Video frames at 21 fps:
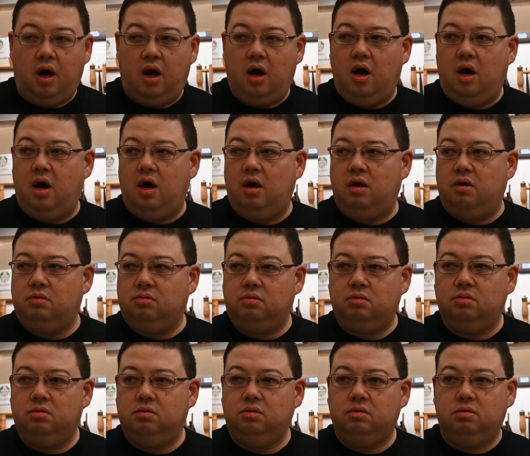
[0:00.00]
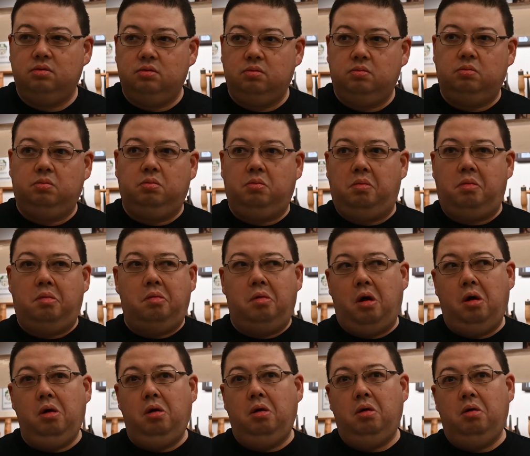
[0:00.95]
I
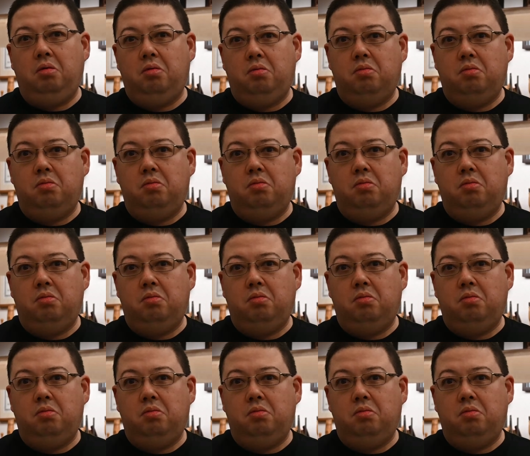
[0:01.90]
don't know.